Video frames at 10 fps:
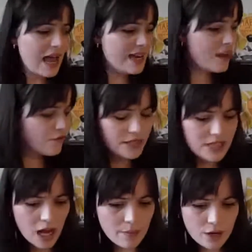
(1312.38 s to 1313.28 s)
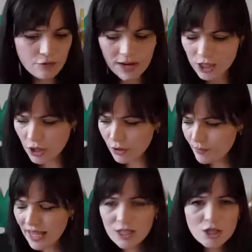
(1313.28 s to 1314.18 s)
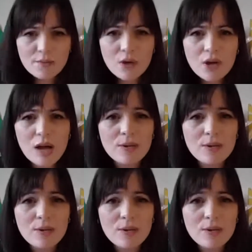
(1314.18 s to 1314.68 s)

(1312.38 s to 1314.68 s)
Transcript: And every time I read a new picture book,